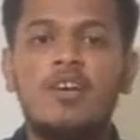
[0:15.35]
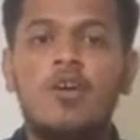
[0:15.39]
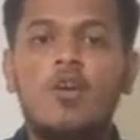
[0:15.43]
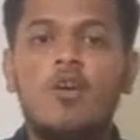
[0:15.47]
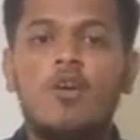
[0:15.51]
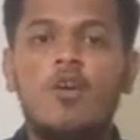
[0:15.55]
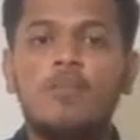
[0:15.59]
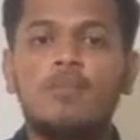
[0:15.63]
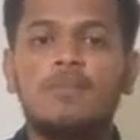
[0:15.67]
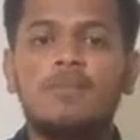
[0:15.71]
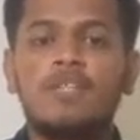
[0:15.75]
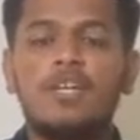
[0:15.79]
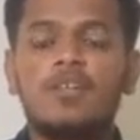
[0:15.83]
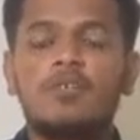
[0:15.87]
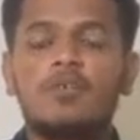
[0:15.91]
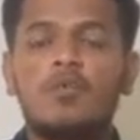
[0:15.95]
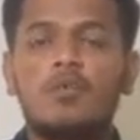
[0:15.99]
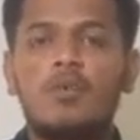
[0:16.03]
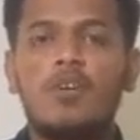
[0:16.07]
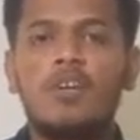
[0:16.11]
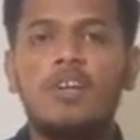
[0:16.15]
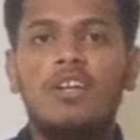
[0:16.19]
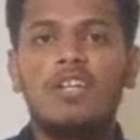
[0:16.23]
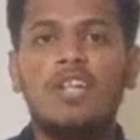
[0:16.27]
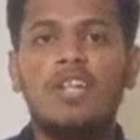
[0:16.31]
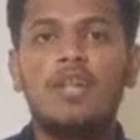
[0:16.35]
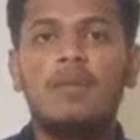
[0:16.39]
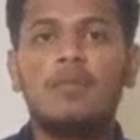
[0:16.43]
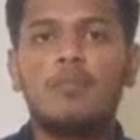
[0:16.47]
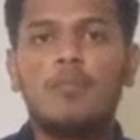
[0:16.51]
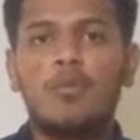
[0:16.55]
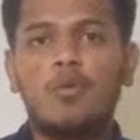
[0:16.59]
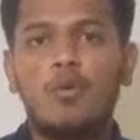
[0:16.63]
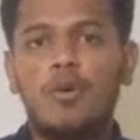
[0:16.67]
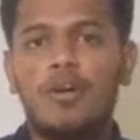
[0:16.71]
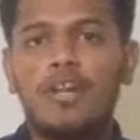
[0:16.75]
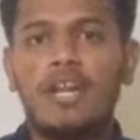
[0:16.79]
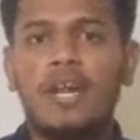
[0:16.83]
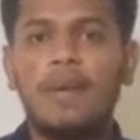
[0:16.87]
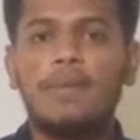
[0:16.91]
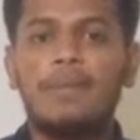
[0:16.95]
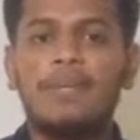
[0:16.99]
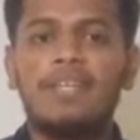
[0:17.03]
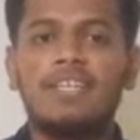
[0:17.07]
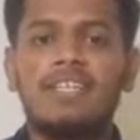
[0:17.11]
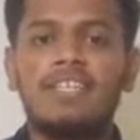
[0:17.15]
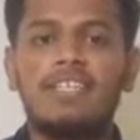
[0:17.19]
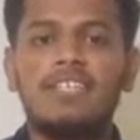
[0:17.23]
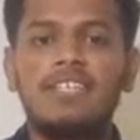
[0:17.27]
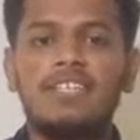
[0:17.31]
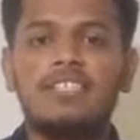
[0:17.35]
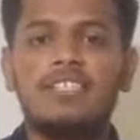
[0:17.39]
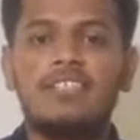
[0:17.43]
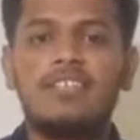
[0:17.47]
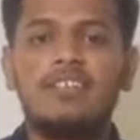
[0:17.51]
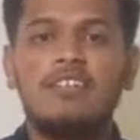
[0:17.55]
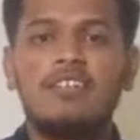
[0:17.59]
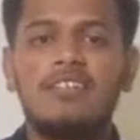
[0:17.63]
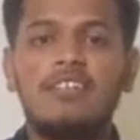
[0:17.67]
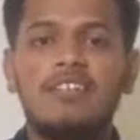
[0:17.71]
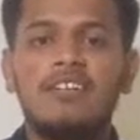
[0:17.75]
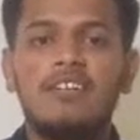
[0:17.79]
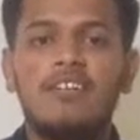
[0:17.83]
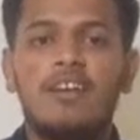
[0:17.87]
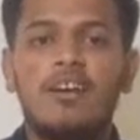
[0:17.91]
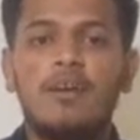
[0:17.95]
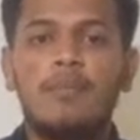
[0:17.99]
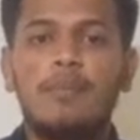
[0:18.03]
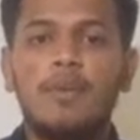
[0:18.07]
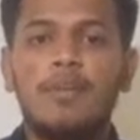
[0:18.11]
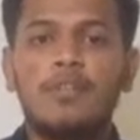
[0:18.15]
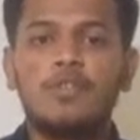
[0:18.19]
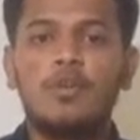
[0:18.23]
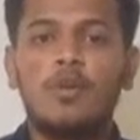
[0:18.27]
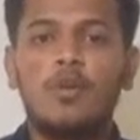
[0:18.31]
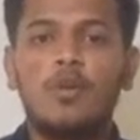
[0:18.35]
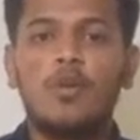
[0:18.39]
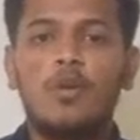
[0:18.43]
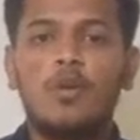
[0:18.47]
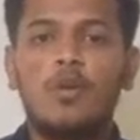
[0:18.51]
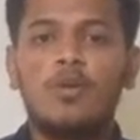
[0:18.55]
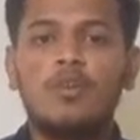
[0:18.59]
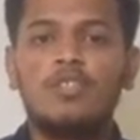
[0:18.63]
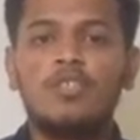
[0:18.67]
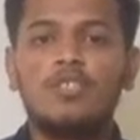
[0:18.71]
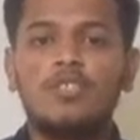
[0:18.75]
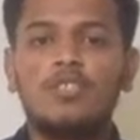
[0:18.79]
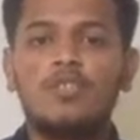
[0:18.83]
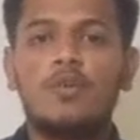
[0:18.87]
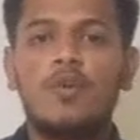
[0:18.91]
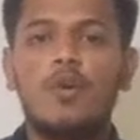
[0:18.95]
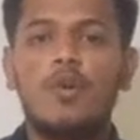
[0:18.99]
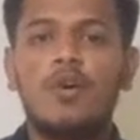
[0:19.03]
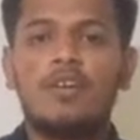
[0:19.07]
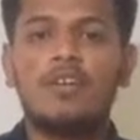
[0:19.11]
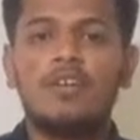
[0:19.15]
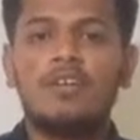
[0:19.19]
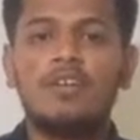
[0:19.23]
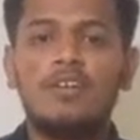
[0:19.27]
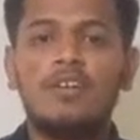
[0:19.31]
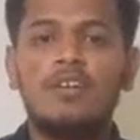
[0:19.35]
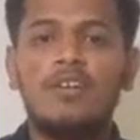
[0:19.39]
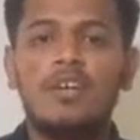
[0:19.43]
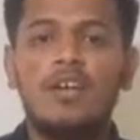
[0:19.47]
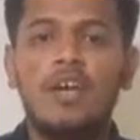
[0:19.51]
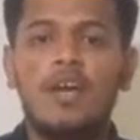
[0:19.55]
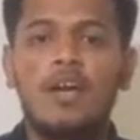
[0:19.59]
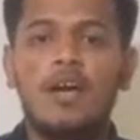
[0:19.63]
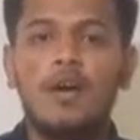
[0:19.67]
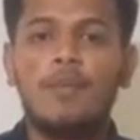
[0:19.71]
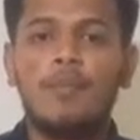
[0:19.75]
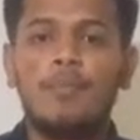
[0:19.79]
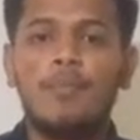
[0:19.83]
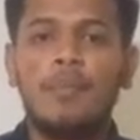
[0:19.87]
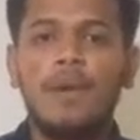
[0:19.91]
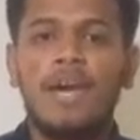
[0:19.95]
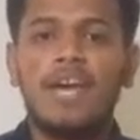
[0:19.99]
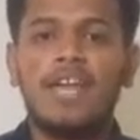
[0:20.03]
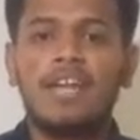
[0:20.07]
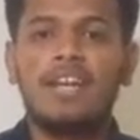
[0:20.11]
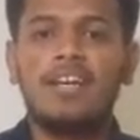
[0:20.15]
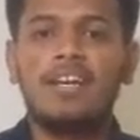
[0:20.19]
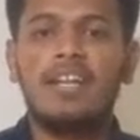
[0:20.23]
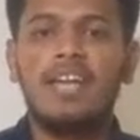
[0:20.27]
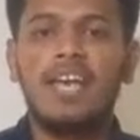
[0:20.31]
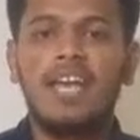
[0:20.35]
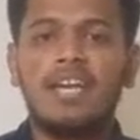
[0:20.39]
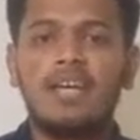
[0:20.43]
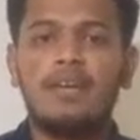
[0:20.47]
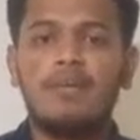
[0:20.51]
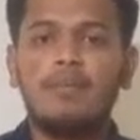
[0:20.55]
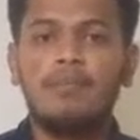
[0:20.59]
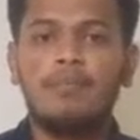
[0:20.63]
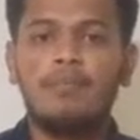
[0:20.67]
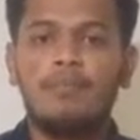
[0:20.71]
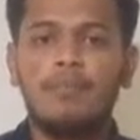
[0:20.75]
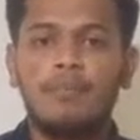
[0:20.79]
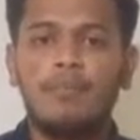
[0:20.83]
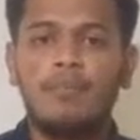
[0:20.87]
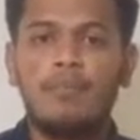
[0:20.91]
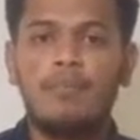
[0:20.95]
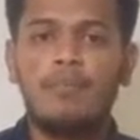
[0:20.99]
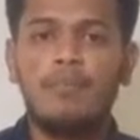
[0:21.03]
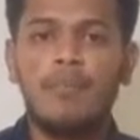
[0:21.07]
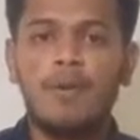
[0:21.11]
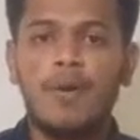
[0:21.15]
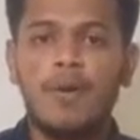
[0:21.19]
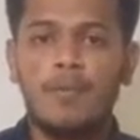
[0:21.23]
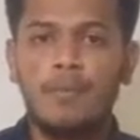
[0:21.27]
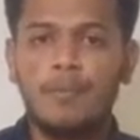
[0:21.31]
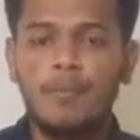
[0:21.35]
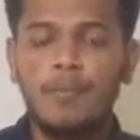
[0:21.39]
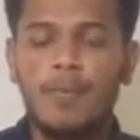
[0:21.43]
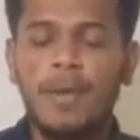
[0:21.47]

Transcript: Object Oriented Programming is a methodology or a paradigm to